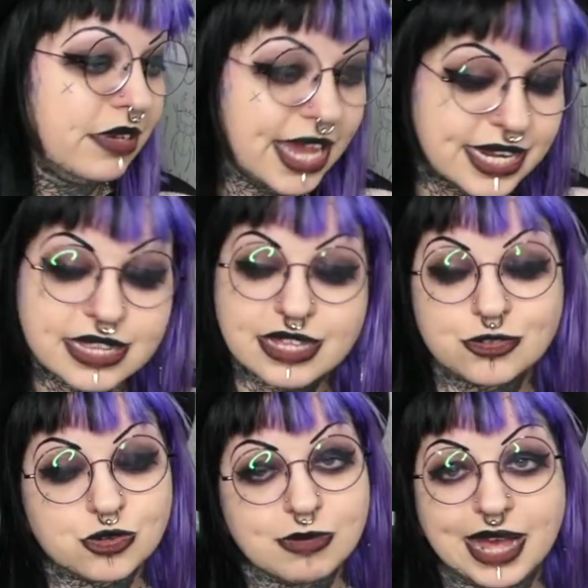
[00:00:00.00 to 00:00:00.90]
anything
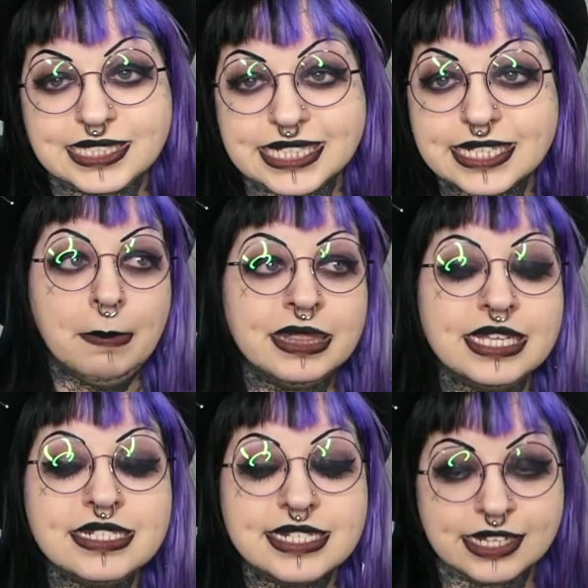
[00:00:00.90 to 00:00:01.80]
traumatic,
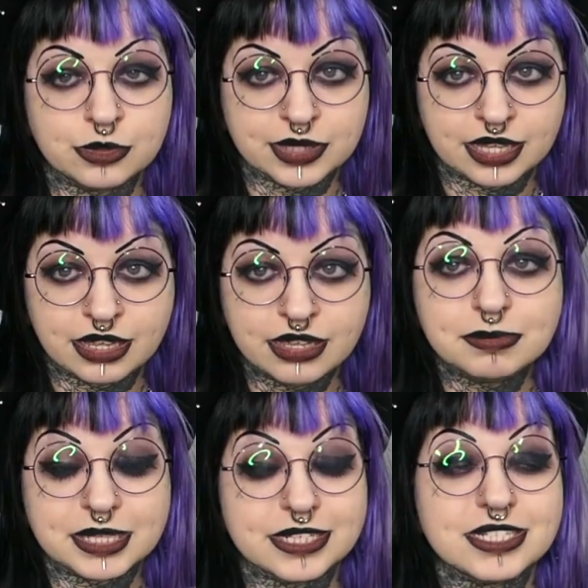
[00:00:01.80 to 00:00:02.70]
please deal with it.
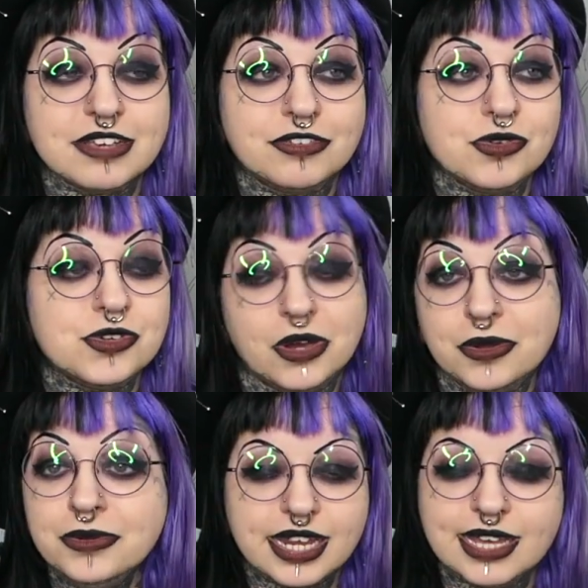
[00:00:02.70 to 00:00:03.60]
Because if you
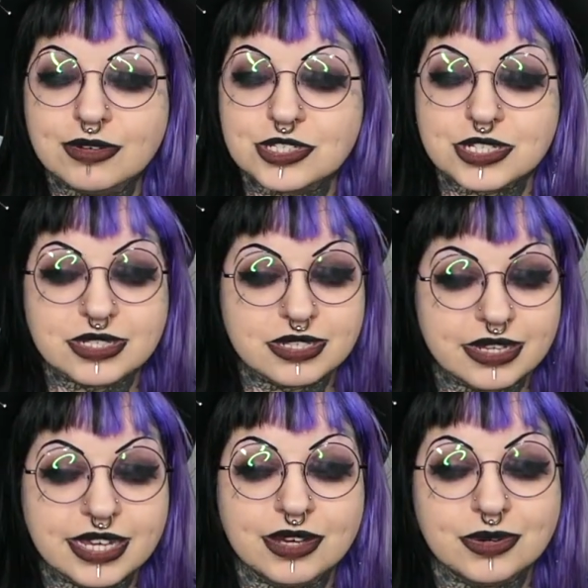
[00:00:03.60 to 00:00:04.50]
don't, it'll
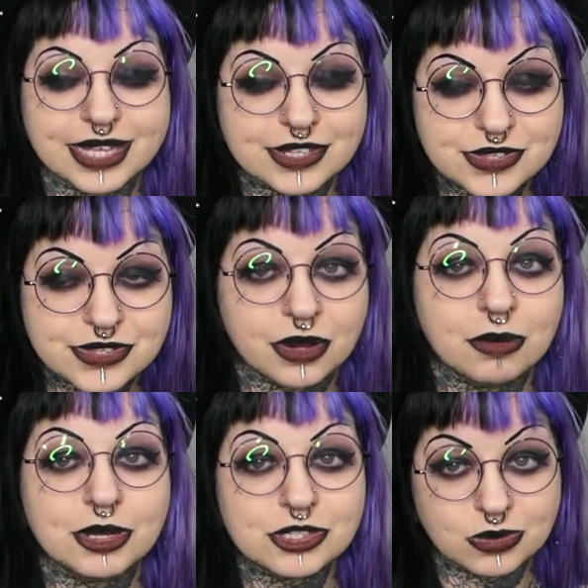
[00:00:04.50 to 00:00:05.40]
get so
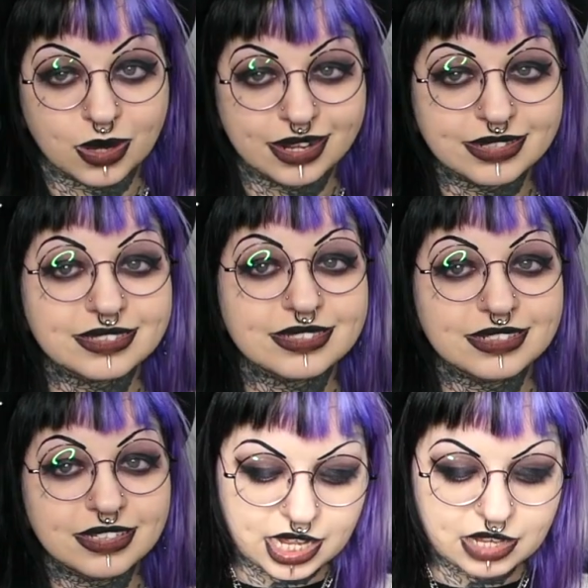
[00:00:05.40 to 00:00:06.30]
much worse.
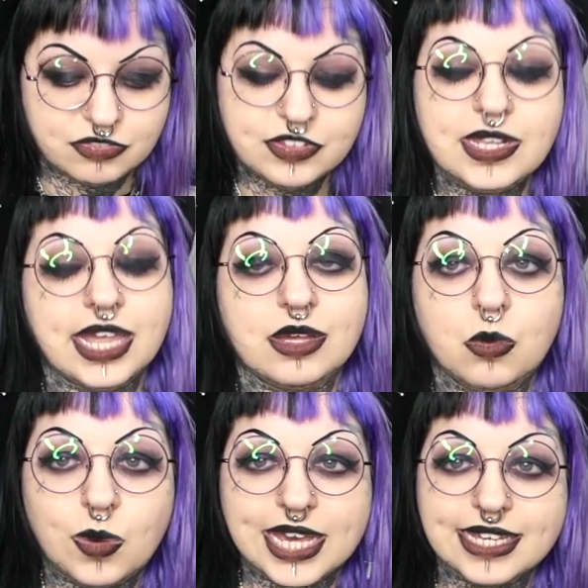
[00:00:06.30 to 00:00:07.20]
I feel like
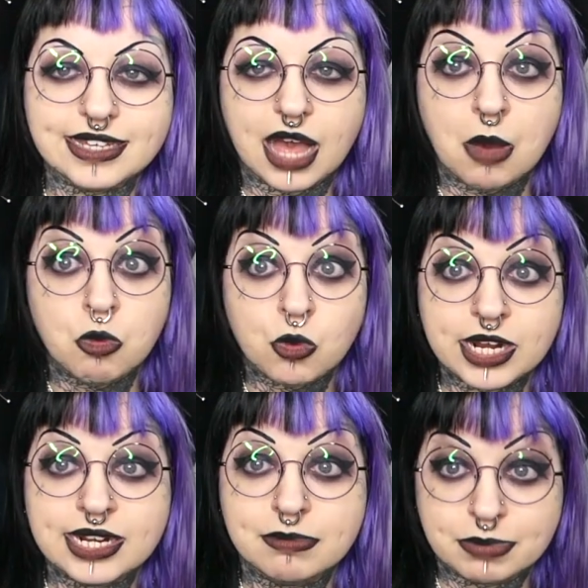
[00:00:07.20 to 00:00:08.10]
a
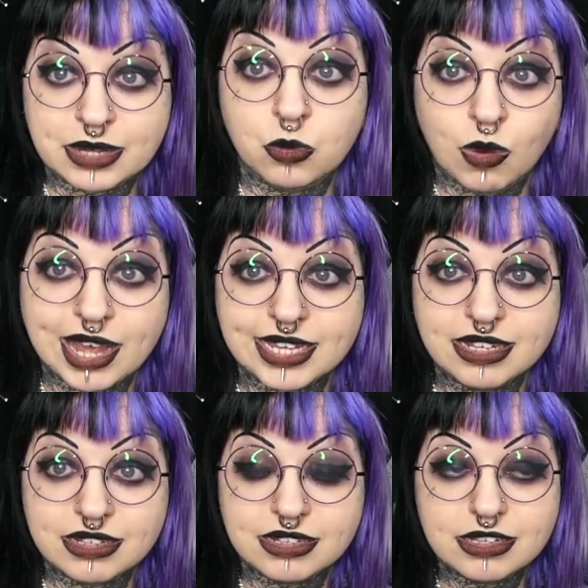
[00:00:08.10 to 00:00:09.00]
really big
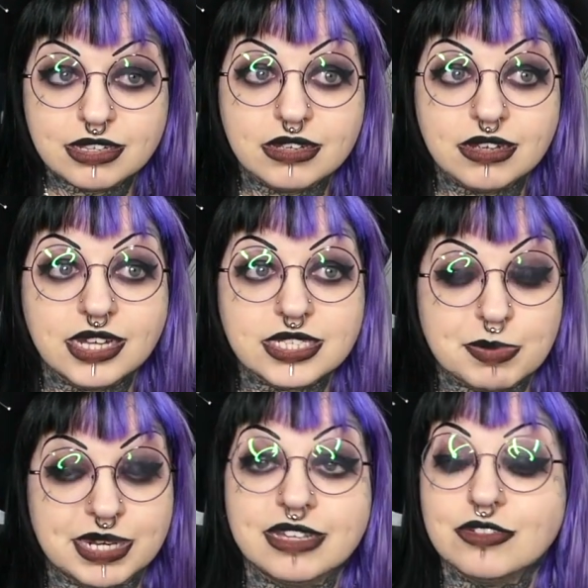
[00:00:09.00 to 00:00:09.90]
weight has
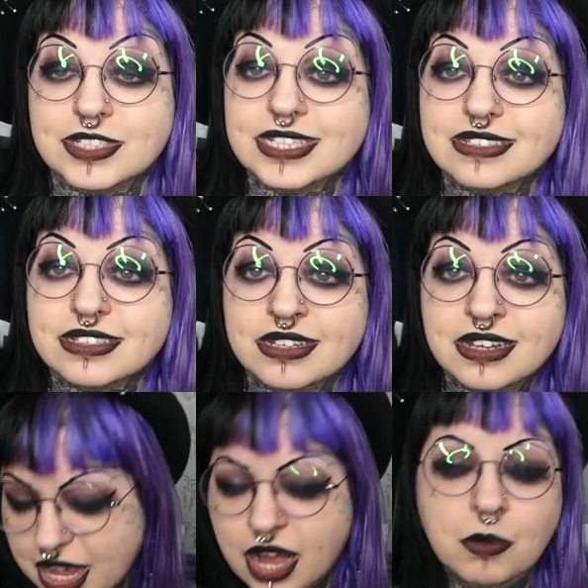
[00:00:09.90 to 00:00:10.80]
been lifted.
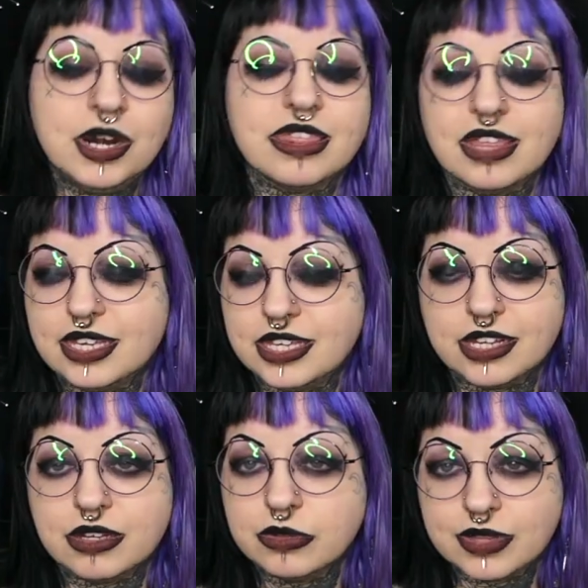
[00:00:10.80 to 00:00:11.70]
I wanna thank
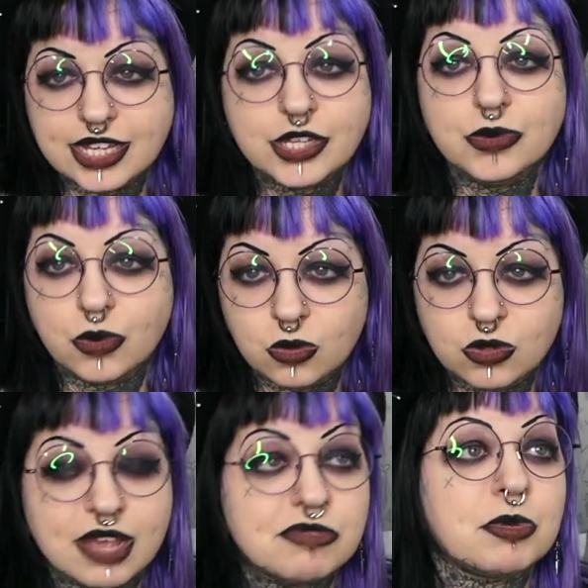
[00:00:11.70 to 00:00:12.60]
you. Thank you
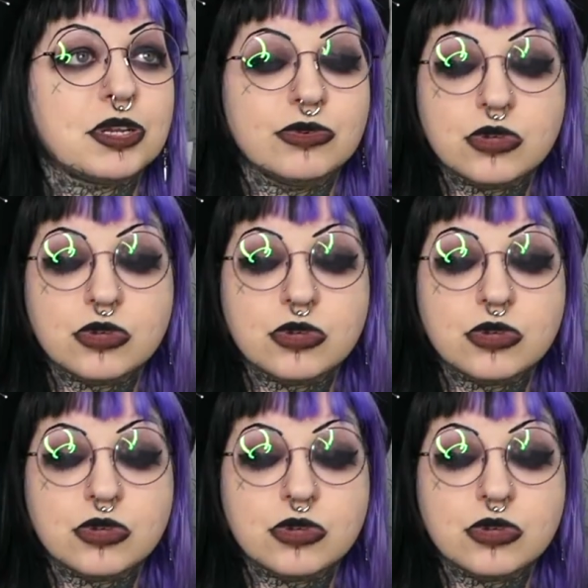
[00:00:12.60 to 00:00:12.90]
all, everybody who